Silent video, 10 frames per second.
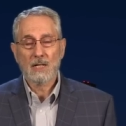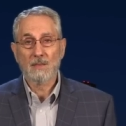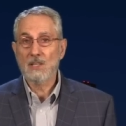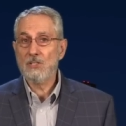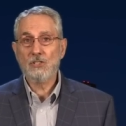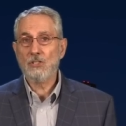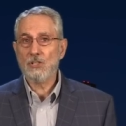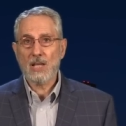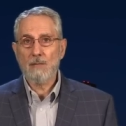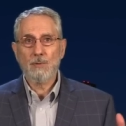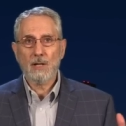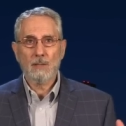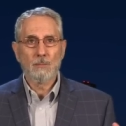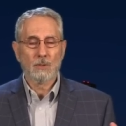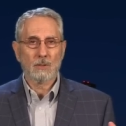And this is the same
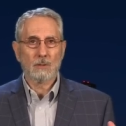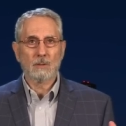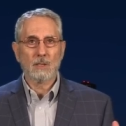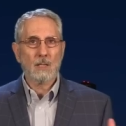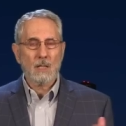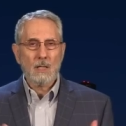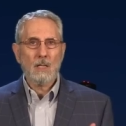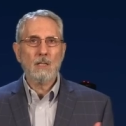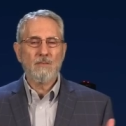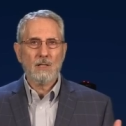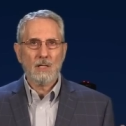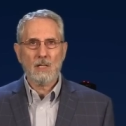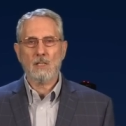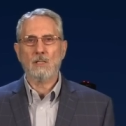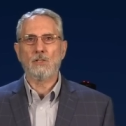playbook the king of the
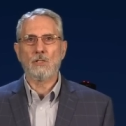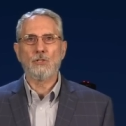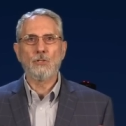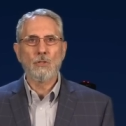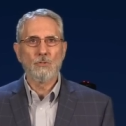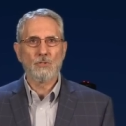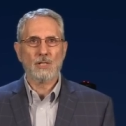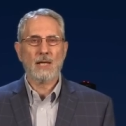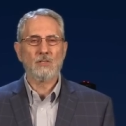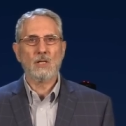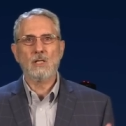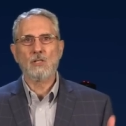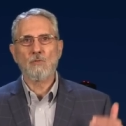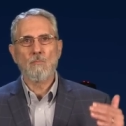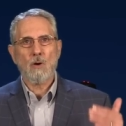east is using as it
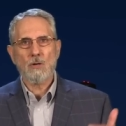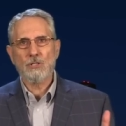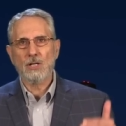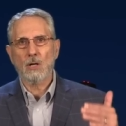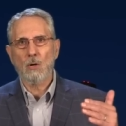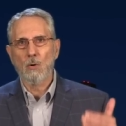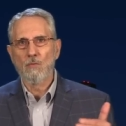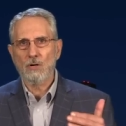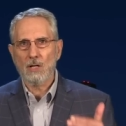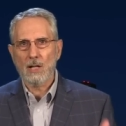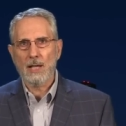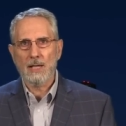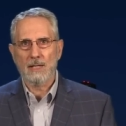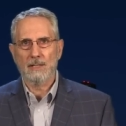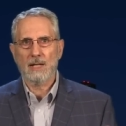is marching over
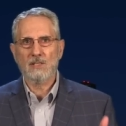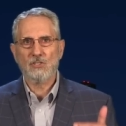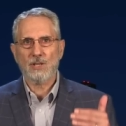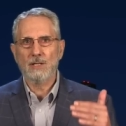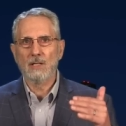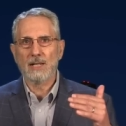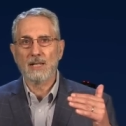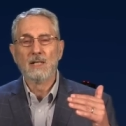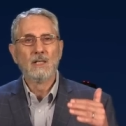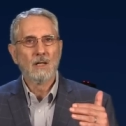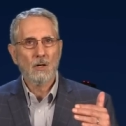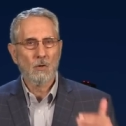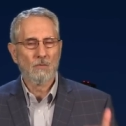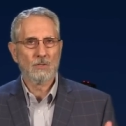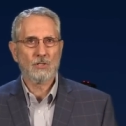land and sailing
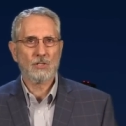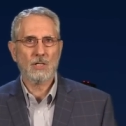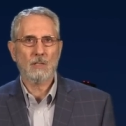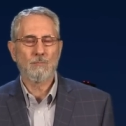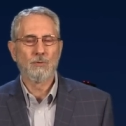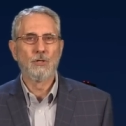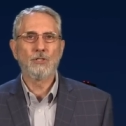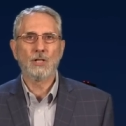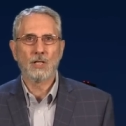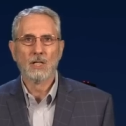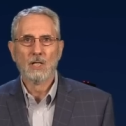over sea, pushing